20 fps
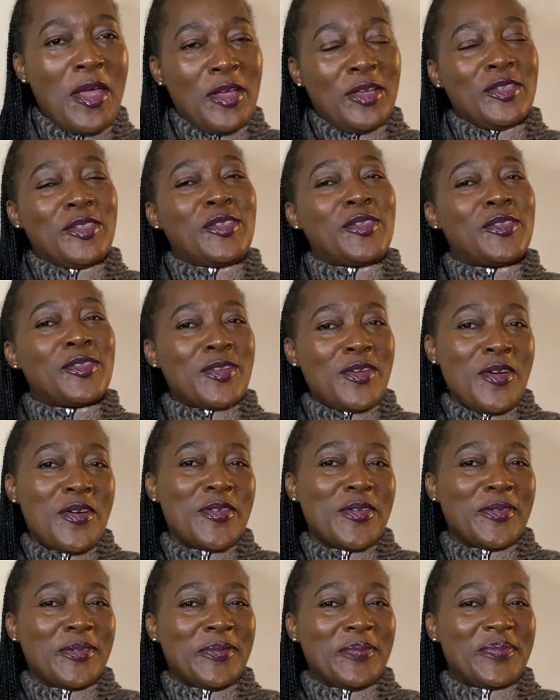
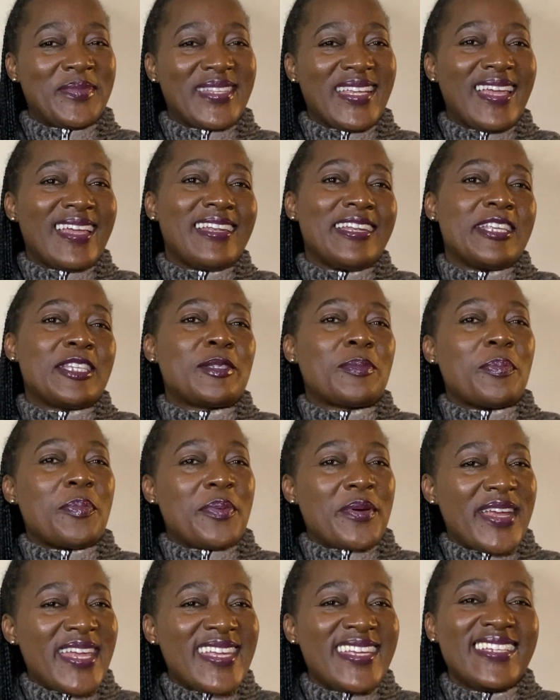So, let's
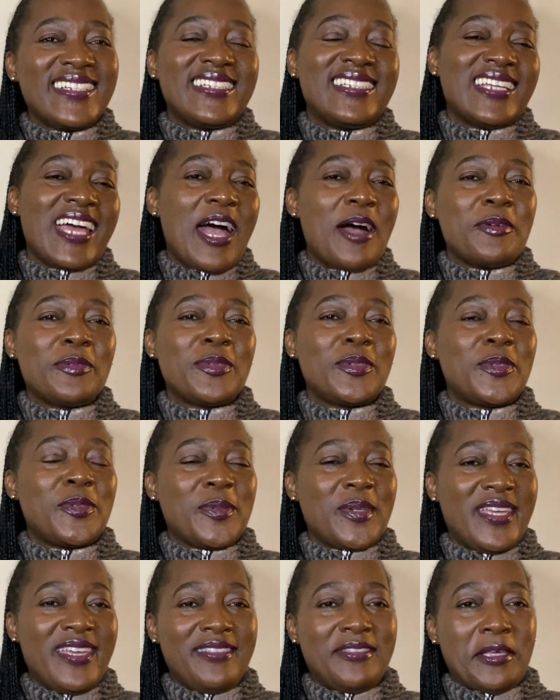break it down
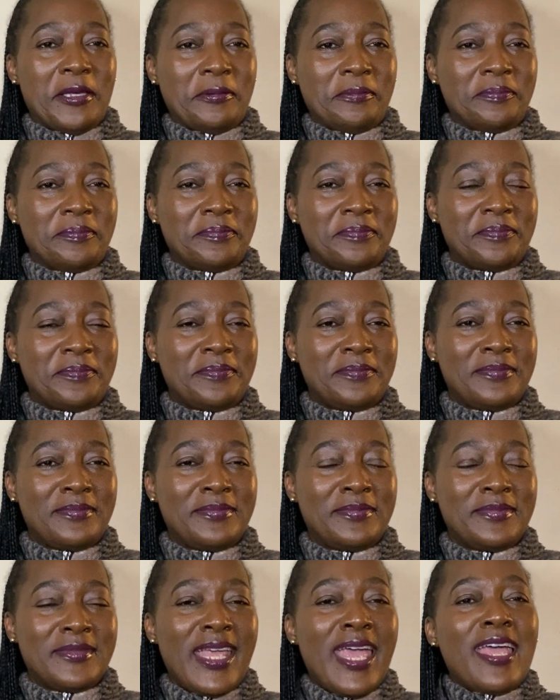together.
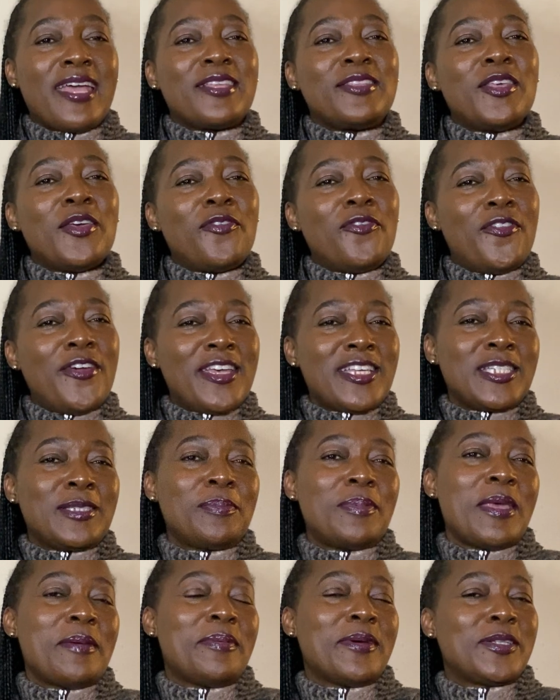The first
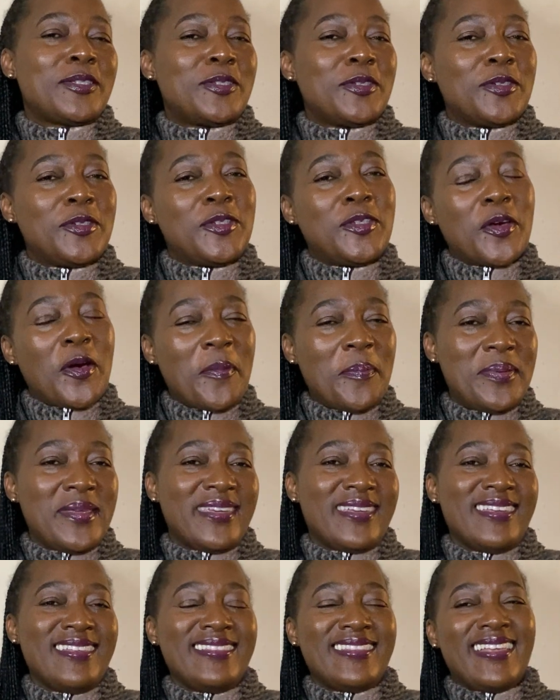paper 2 topic
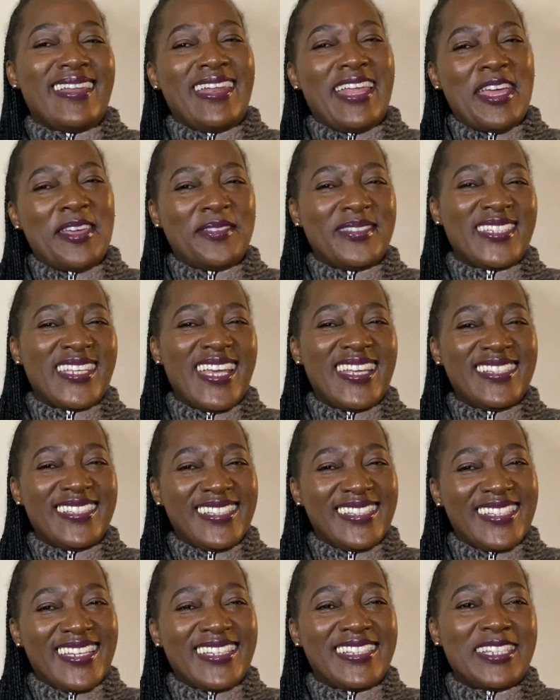in the life
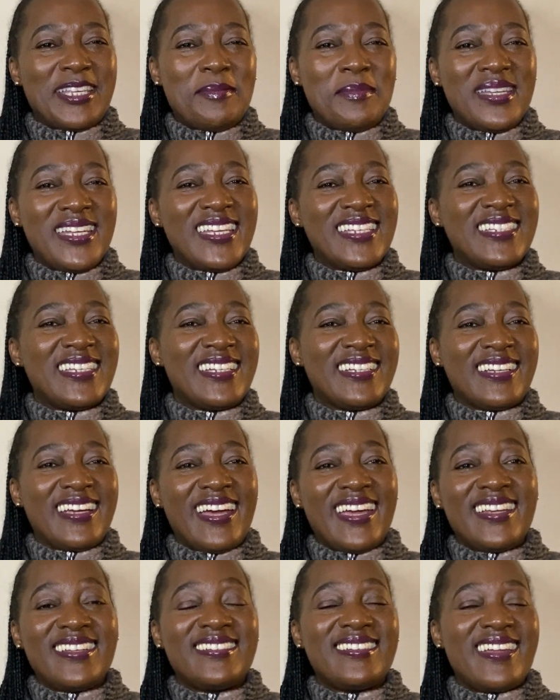sciences examination
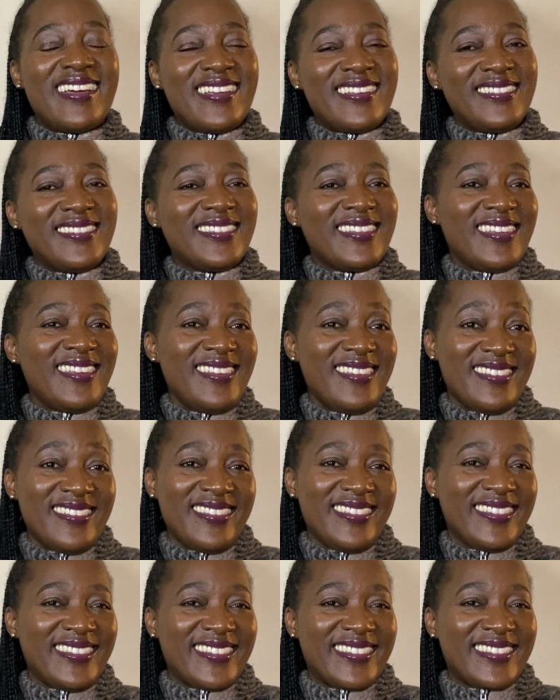guidelines
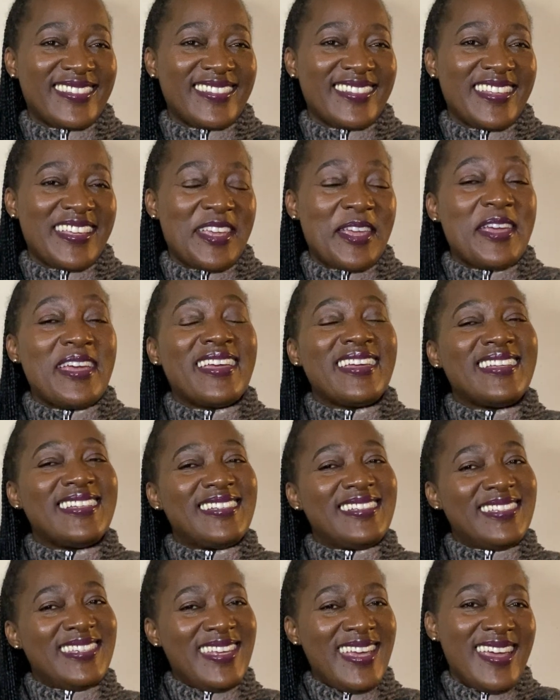is
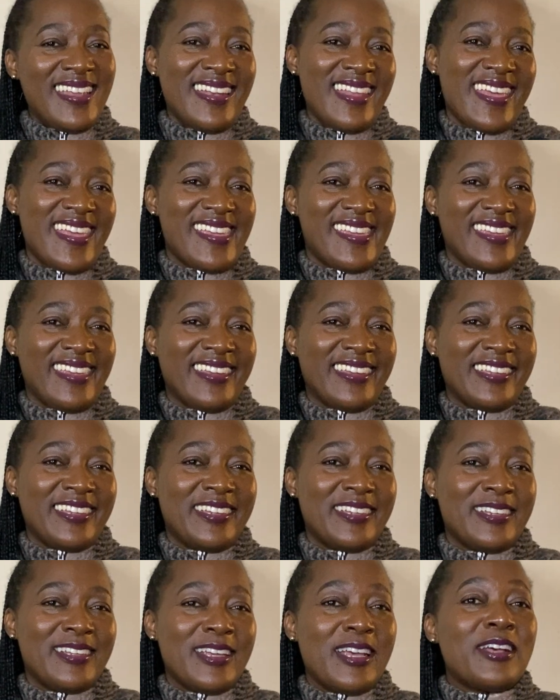DNA,
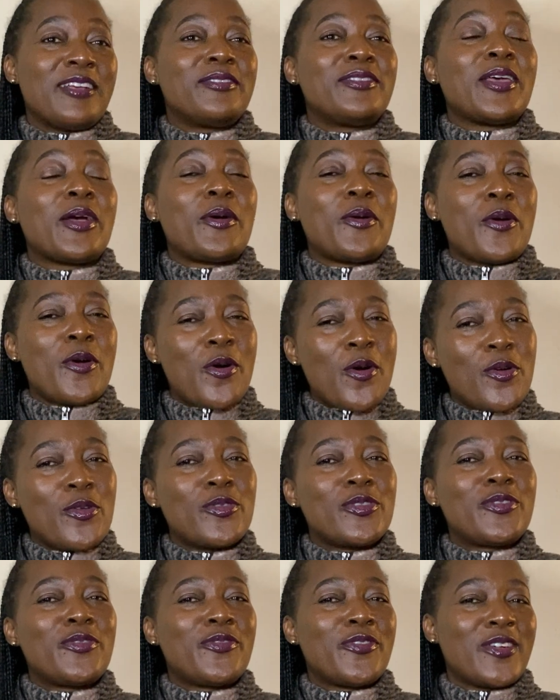the
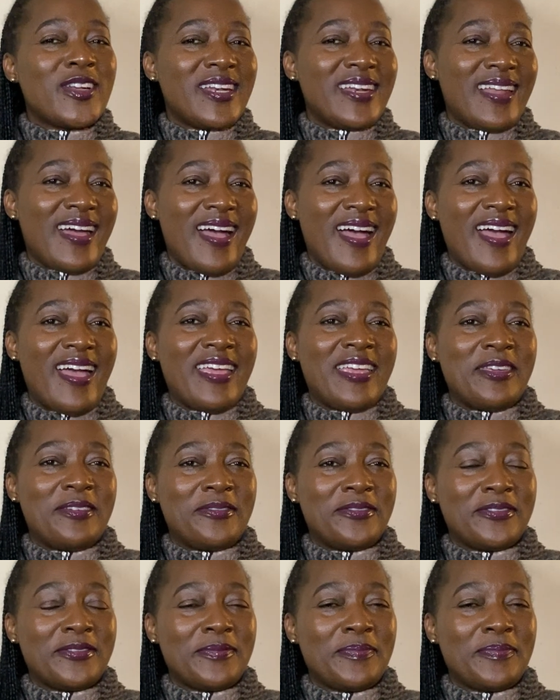code for life,